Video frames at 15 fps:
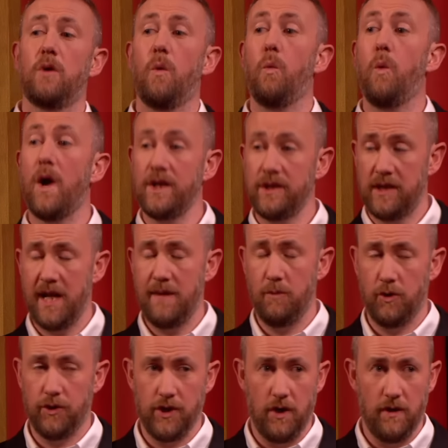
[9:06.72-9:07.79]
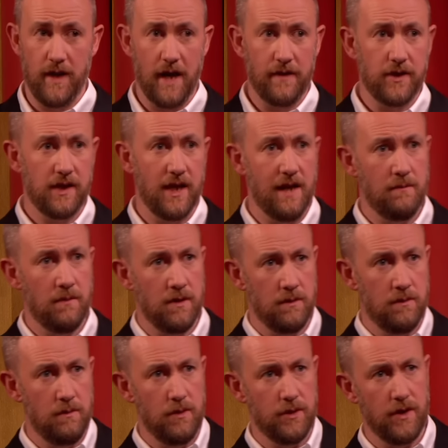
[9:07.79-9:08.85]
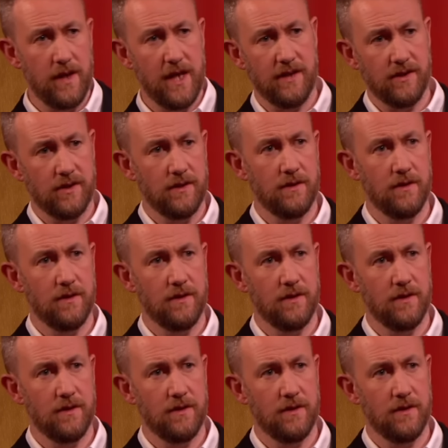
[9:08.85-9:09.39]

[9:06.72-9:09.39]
what one team will do. The other team will do this.